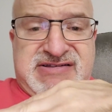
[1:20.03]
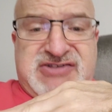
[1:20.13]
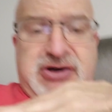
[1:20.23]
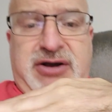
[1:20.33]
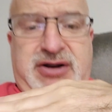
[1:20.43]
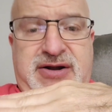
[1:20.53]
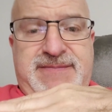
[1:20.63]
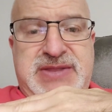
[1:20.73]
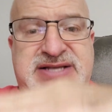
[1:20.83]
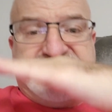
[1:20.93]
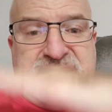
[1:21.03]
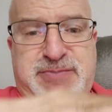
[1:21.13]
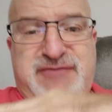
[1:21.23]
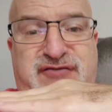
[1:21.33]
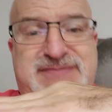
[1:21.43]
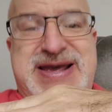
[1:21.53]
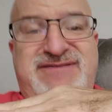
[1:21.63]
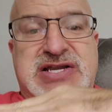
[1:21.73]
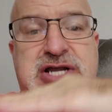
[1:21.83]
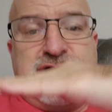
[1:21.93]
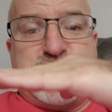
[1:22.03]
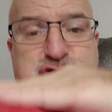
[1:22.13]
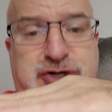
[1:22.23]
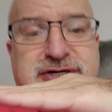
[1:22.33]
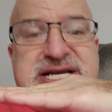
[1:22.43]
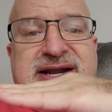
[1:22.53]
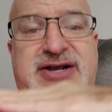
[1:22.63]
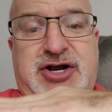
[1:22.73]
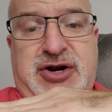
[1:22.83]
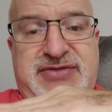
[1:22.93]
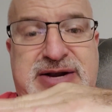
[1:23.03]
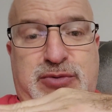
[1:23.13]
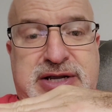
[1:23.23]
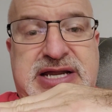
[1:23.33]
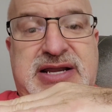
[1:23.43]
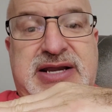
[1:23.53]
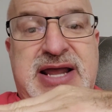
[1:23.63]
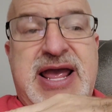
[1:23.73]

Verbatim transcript: this car is separate from having insurance on a car that we're getting